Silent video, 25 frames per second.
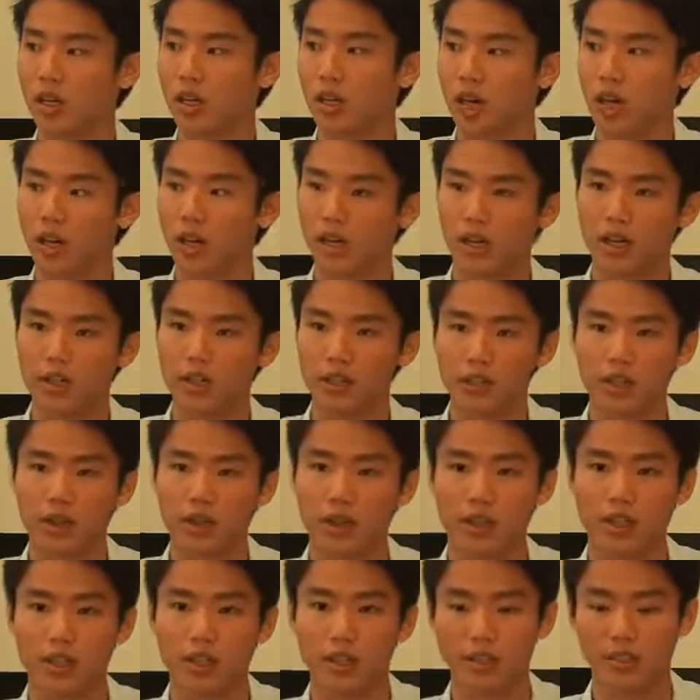uh, uh, they're
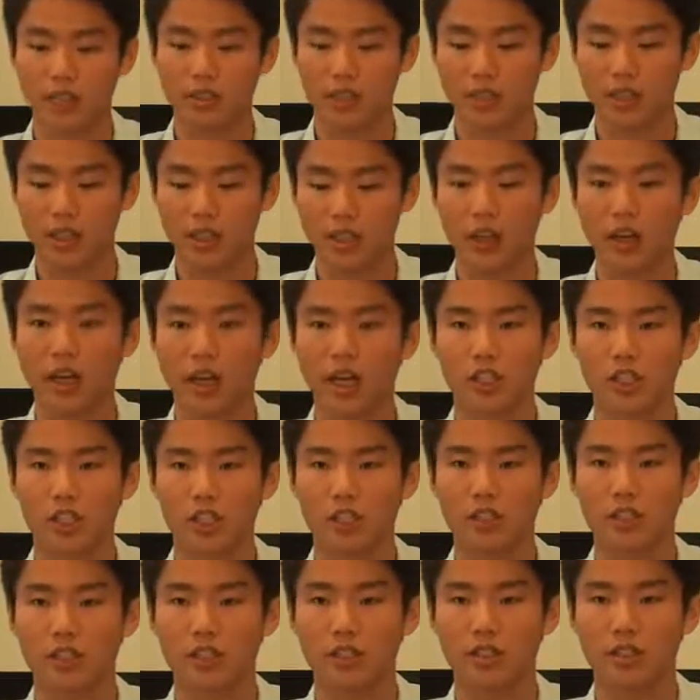not, they're not
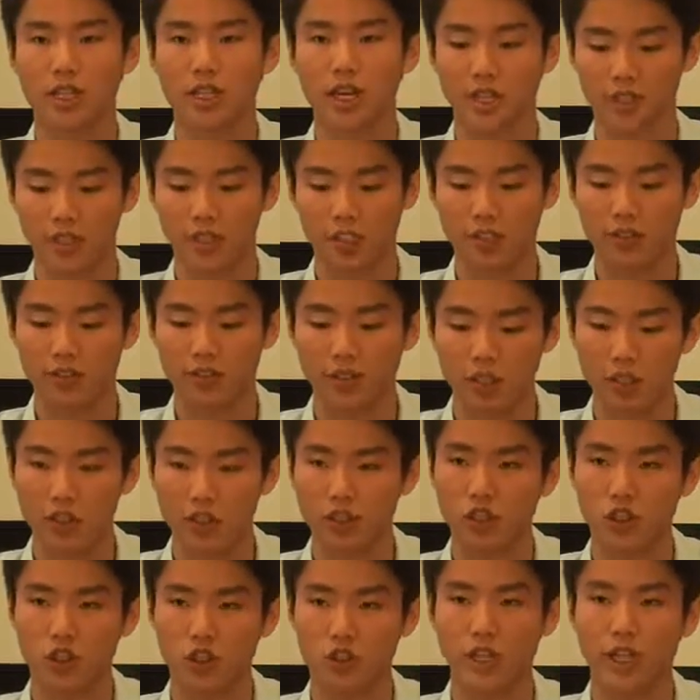actually, they're actually very
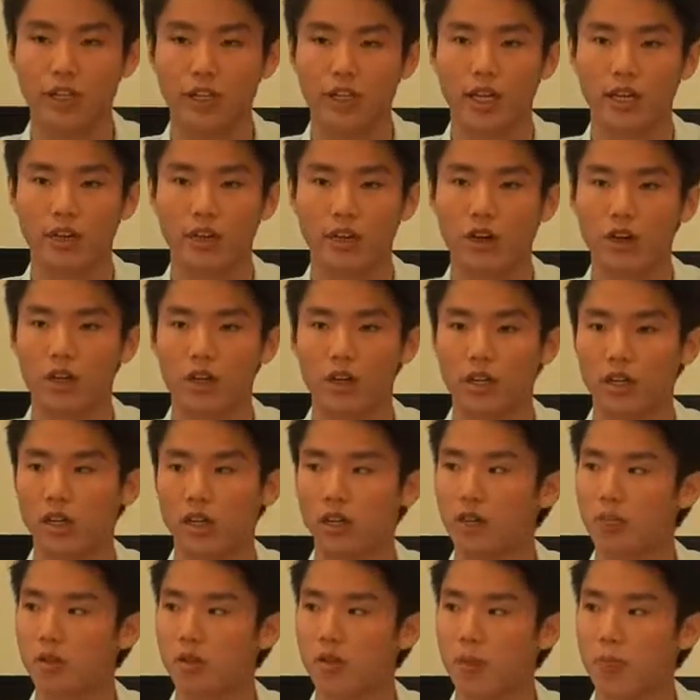straight and not uh,
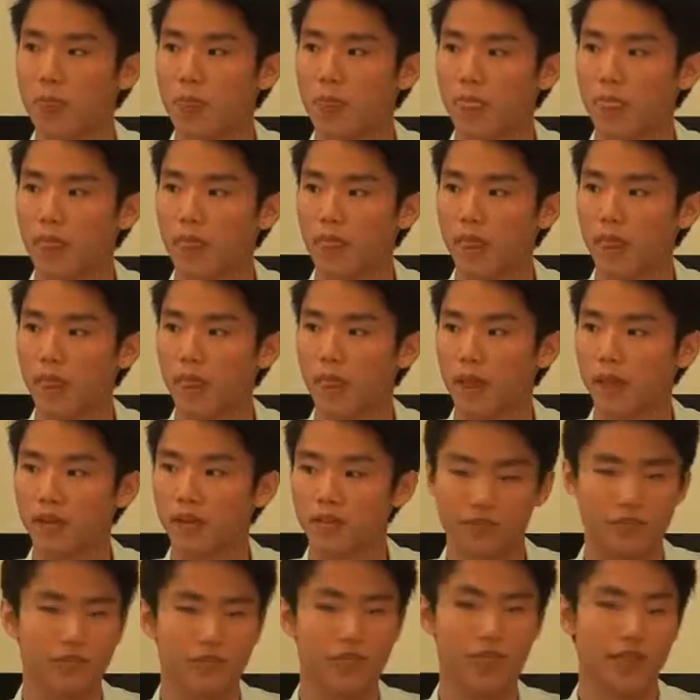
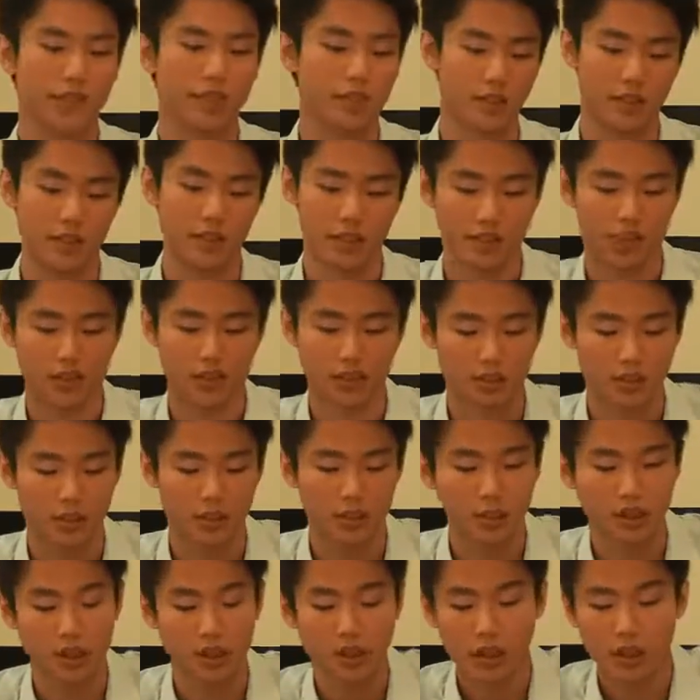free in that sense.
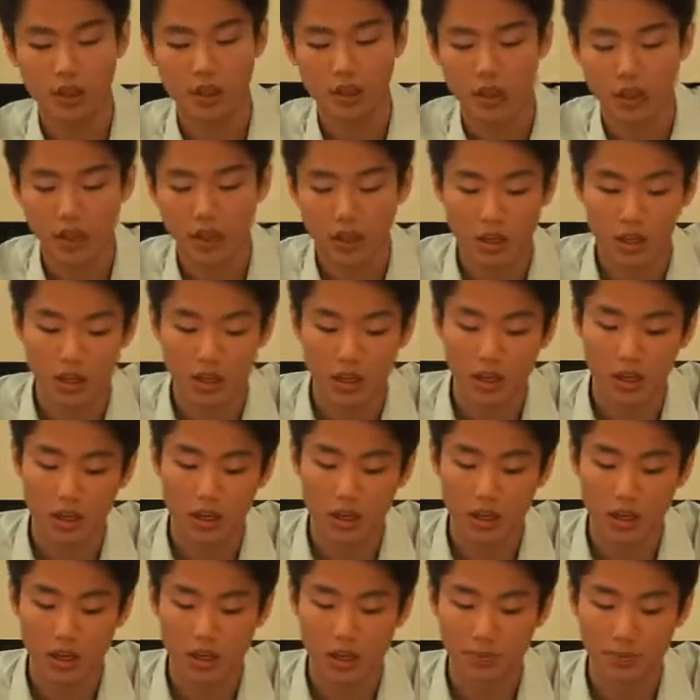
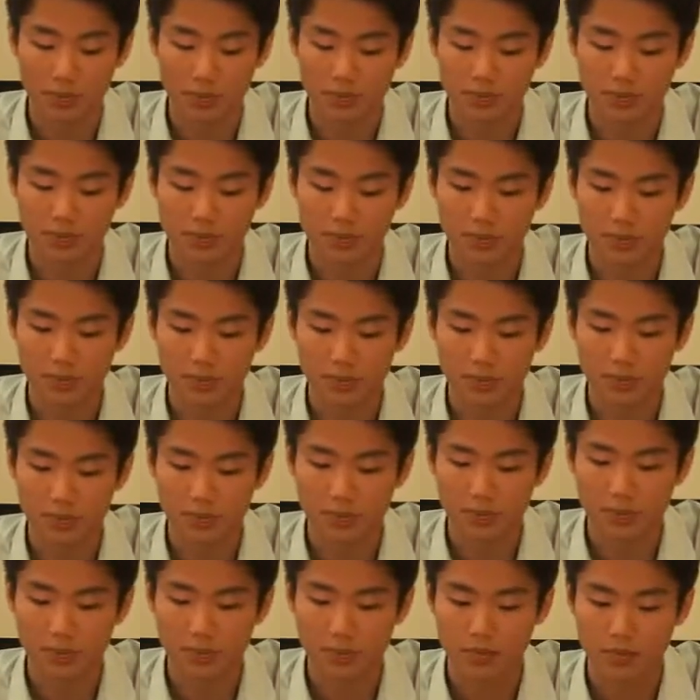Um,
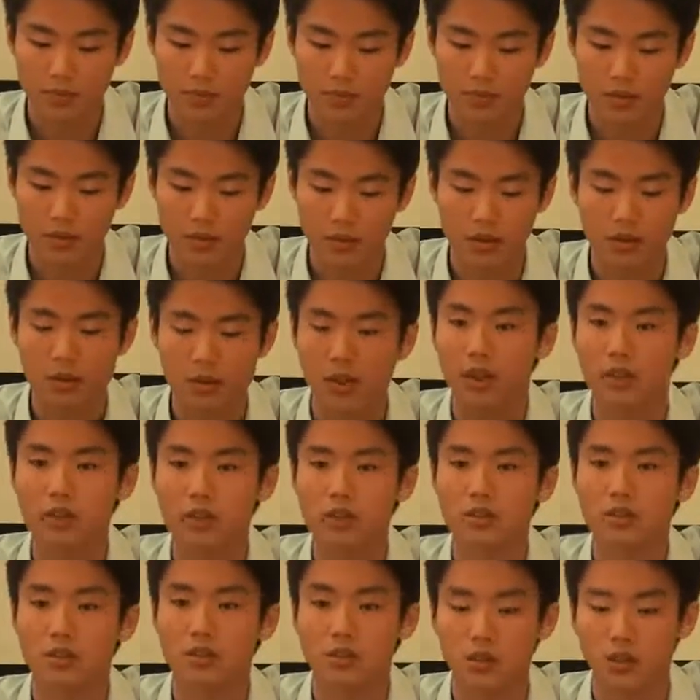okay,
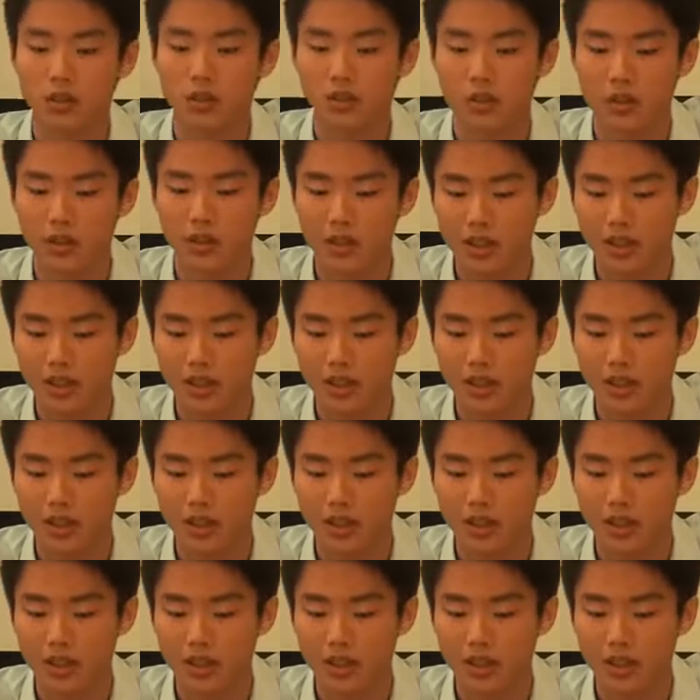so